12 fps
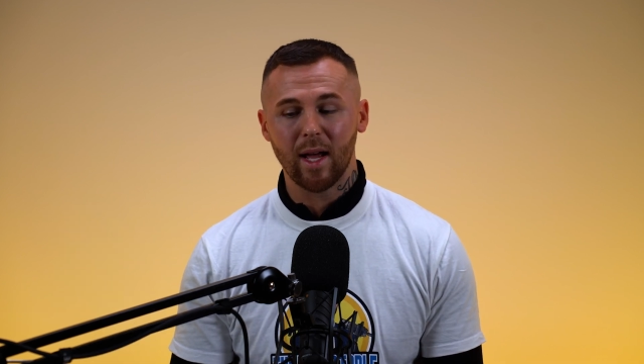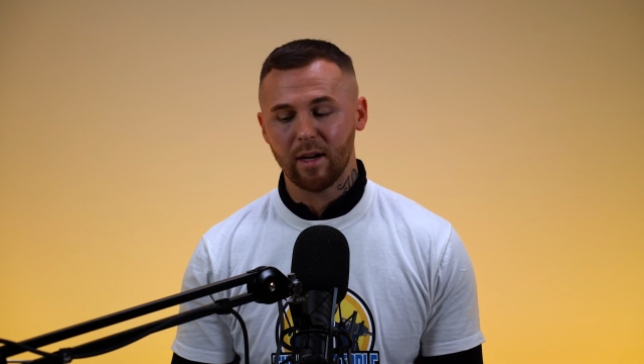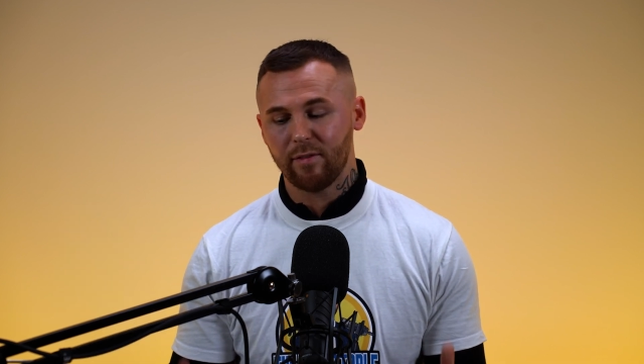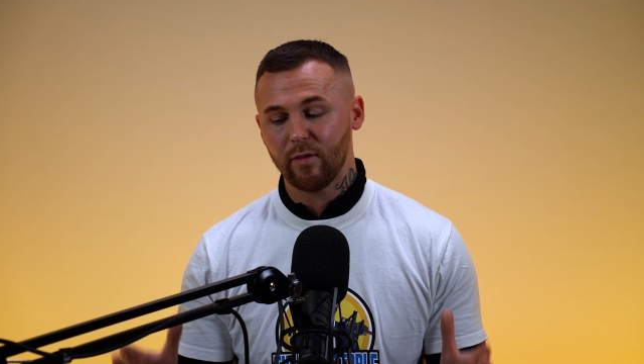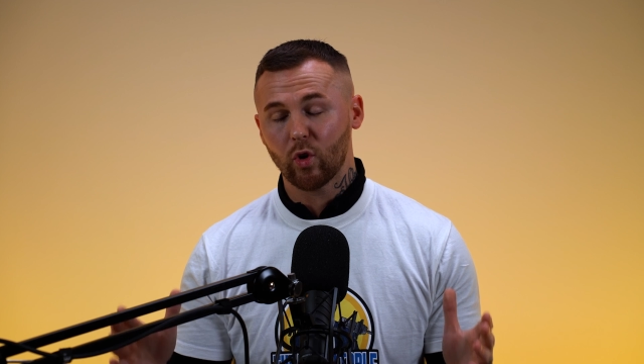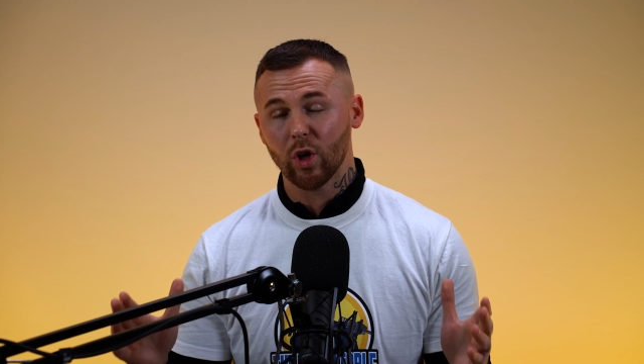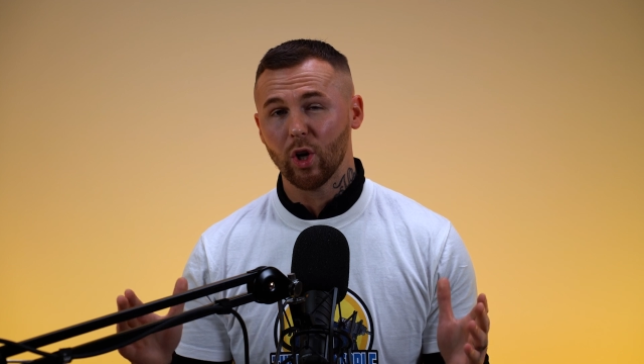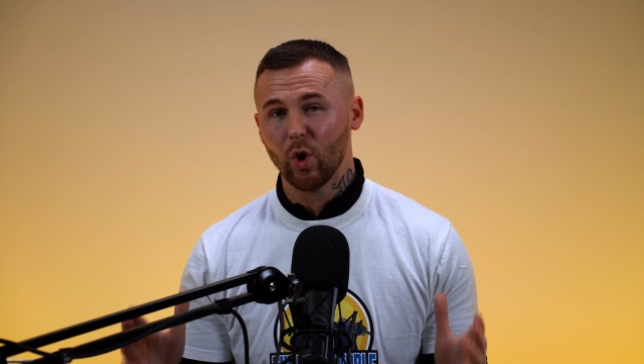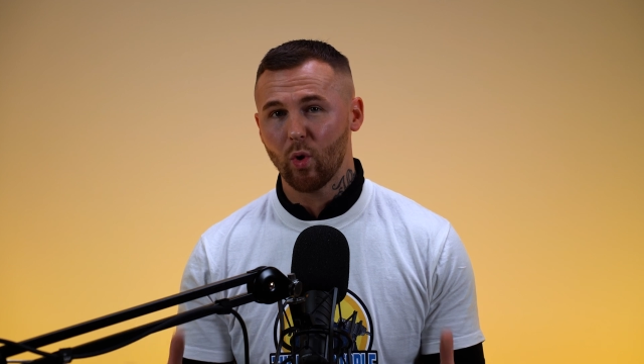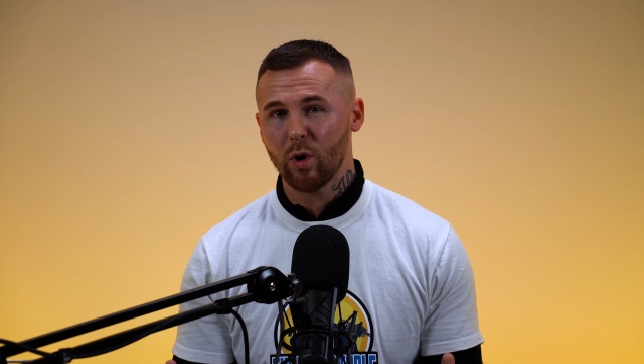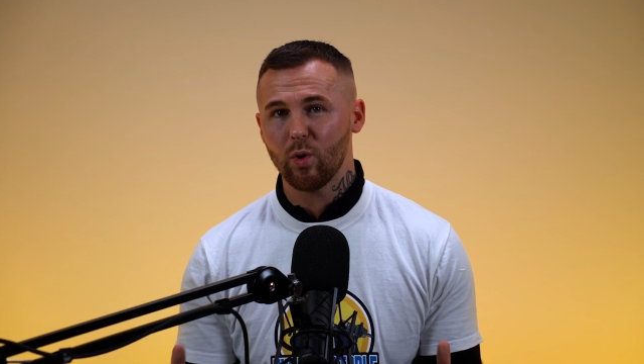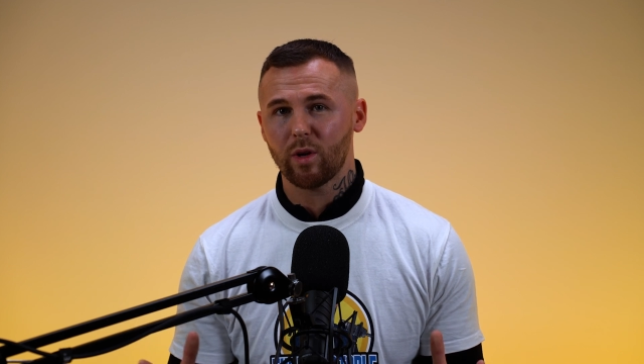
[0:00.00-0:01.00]
And if you've got a
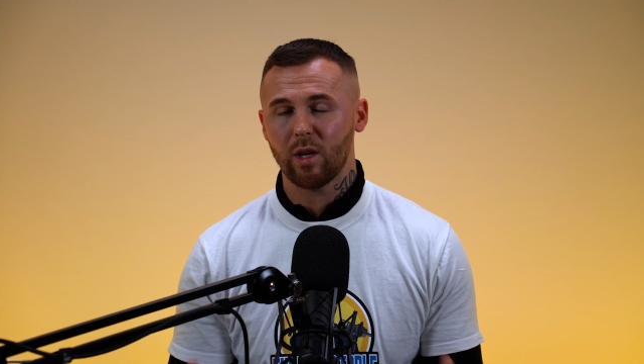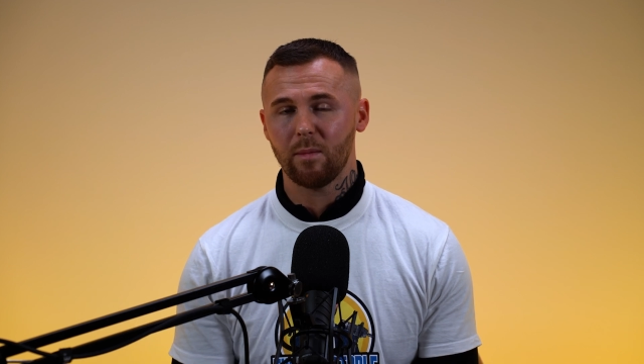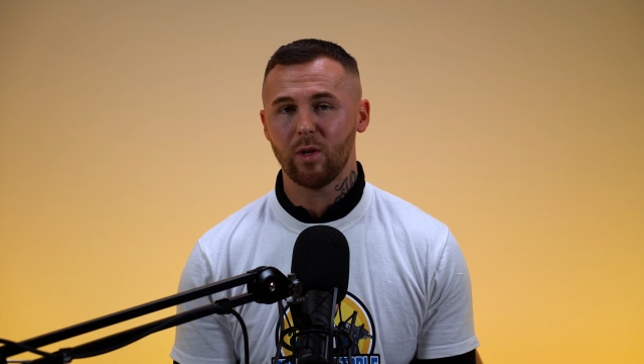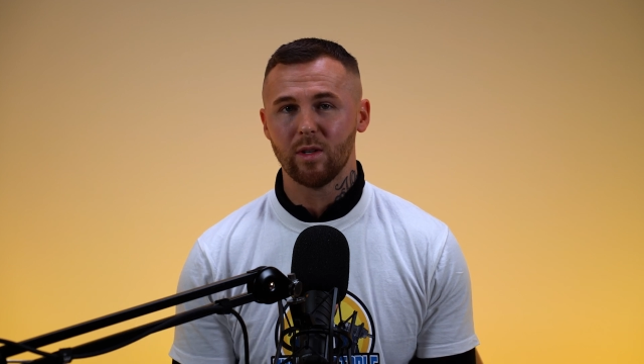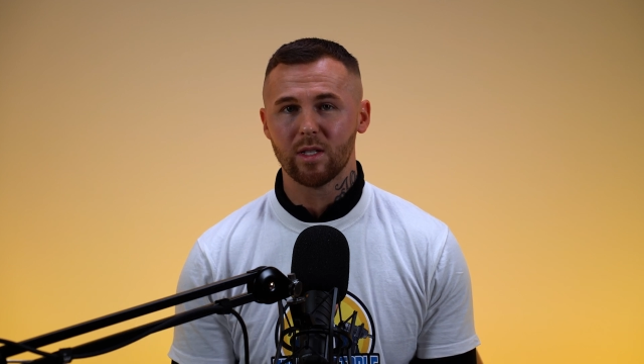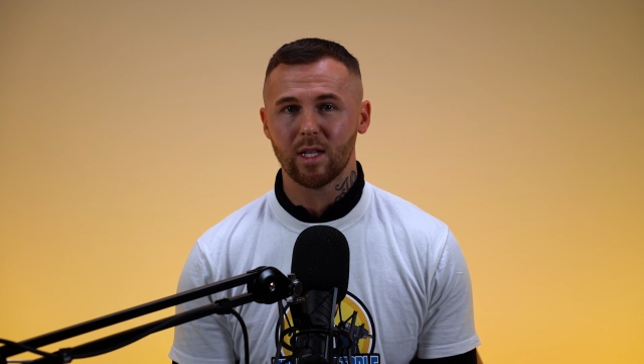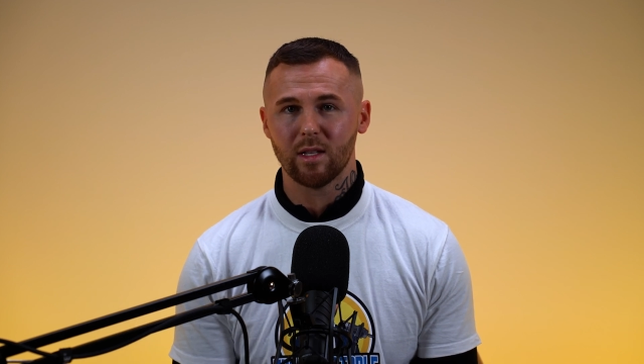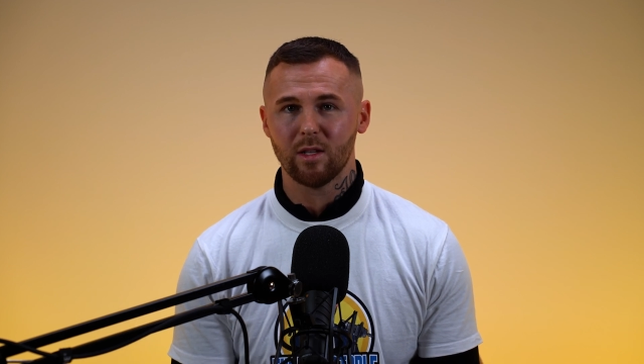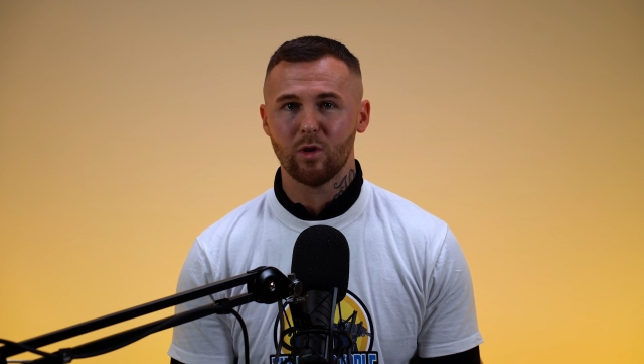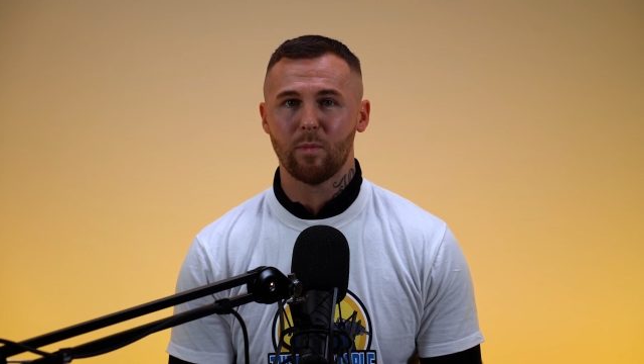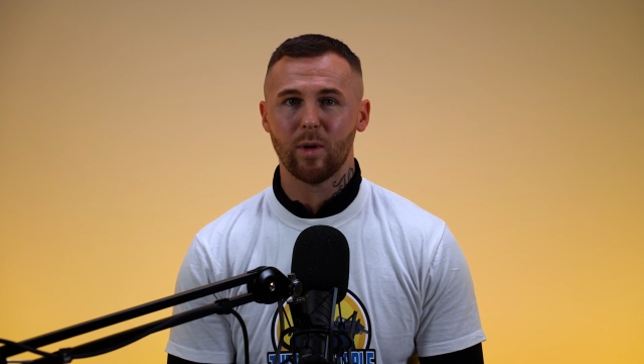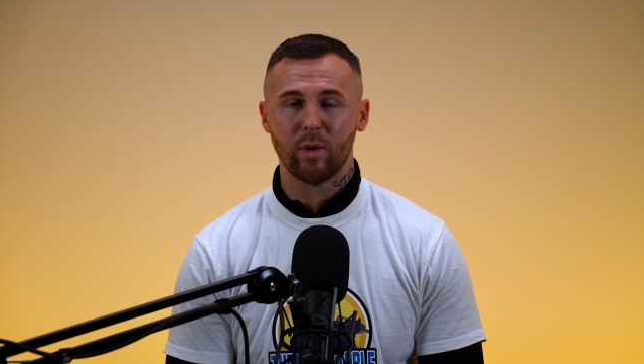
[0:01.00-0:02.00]
loyal community that
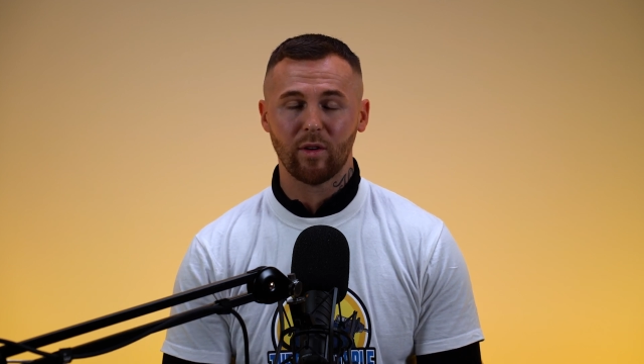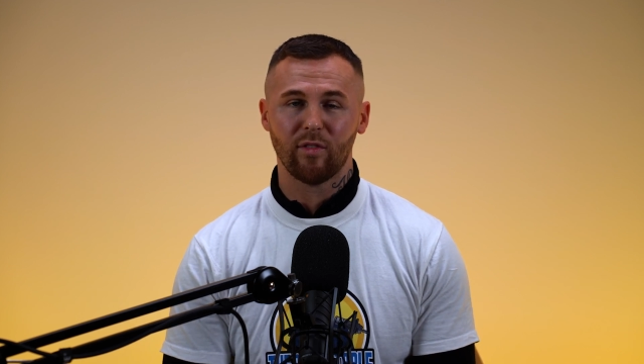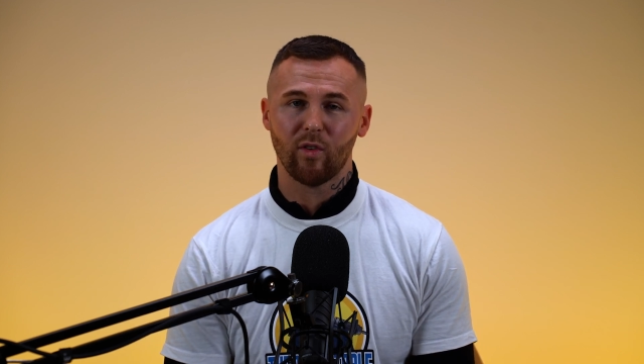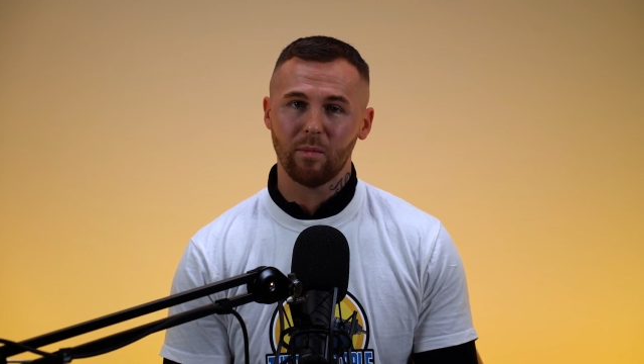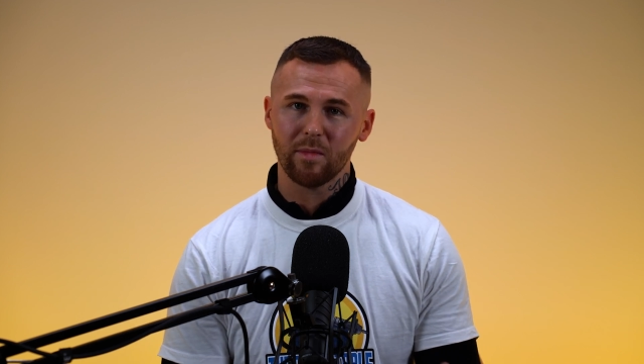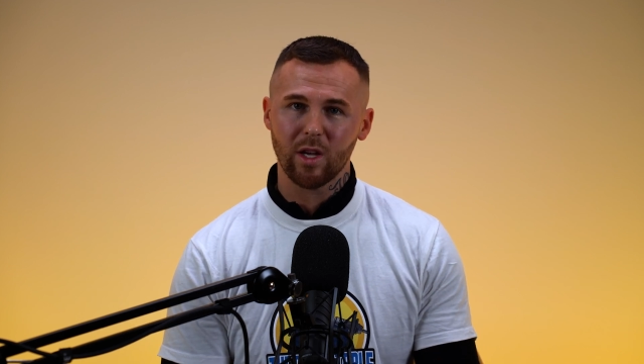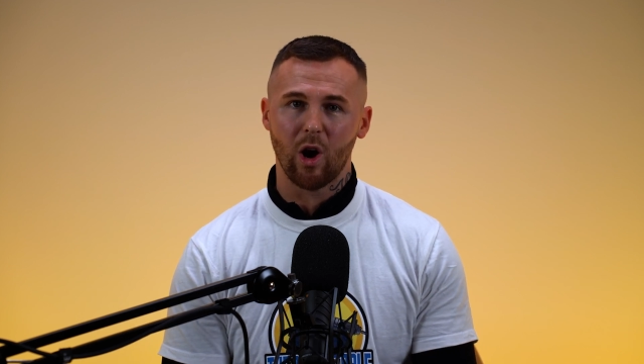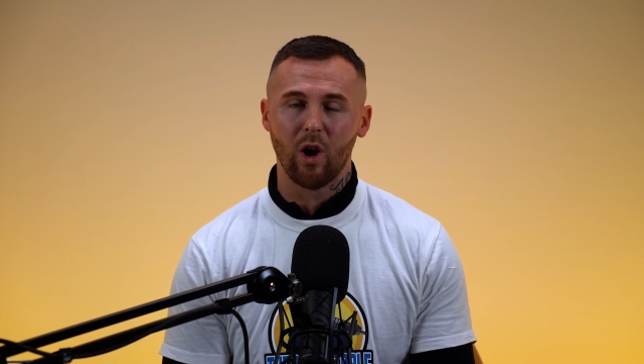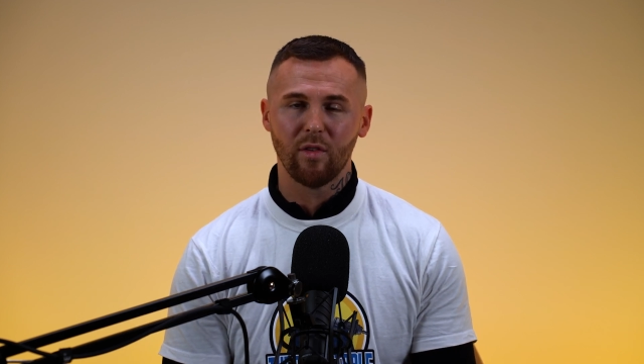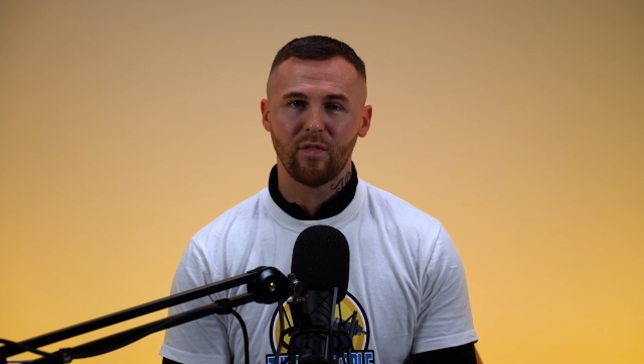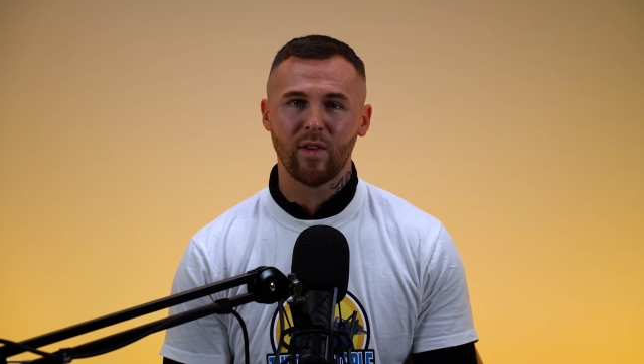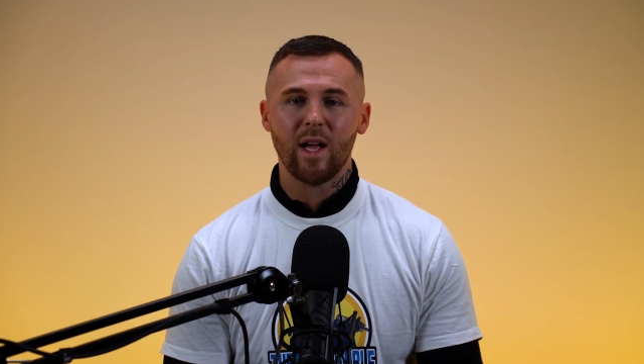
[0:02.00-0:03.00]
you're building from the
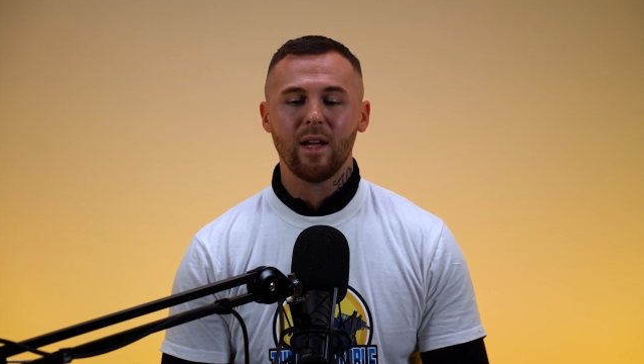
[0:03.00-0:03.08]
off,